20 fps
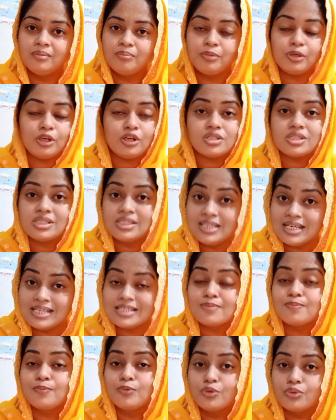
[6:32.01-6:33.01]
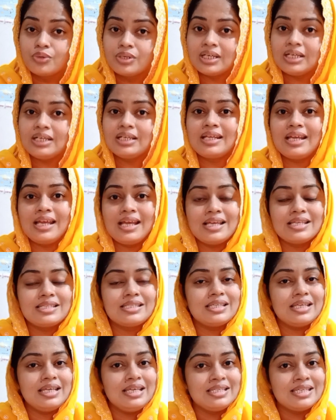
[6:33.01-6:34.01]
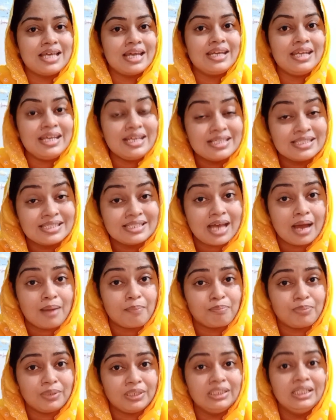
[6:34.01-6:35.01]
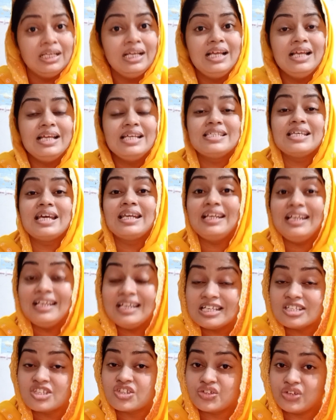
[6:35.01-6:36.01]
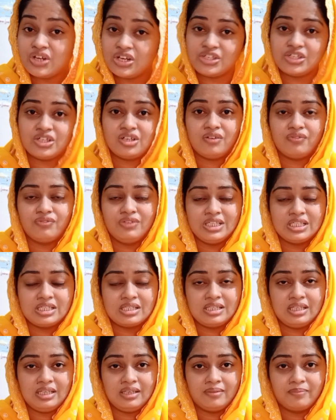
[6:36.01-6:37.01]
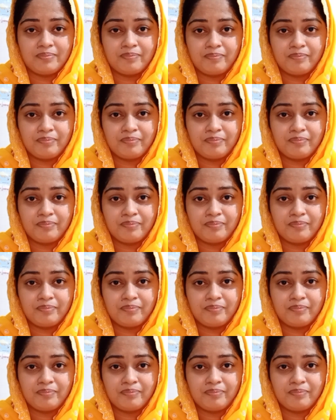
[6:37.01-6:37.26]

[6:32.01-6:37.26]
Because this brutal case is an example, is an illustration of this thing.